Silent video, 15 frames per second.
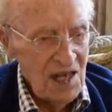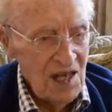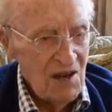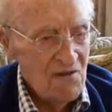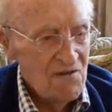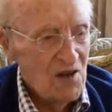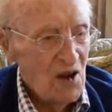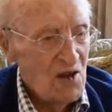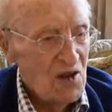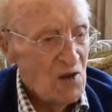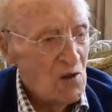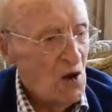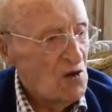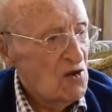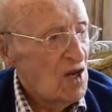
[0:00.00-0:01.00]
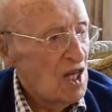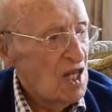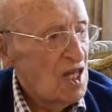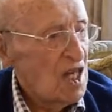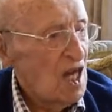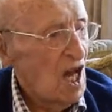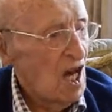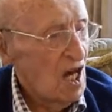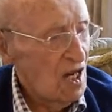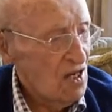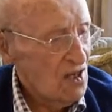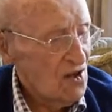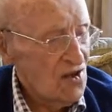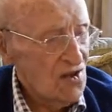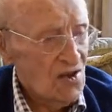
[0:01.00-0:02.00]
and found they wanted
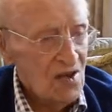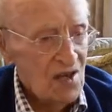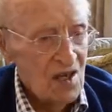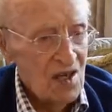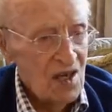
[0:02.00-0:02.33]
clerks,